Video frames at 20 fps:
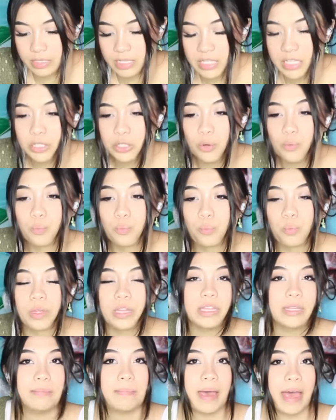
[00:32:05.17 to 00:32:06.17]
This is a
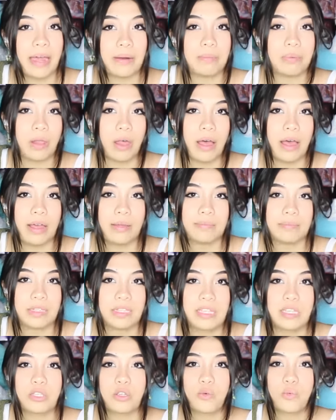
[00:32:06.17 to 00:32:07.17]
really bad plot.
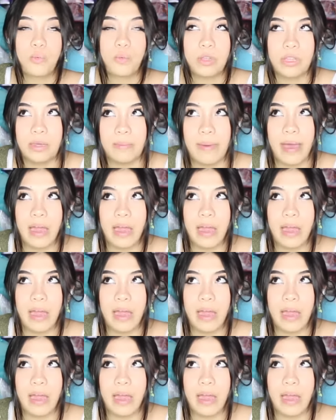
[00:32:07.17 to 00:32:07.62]
This is a really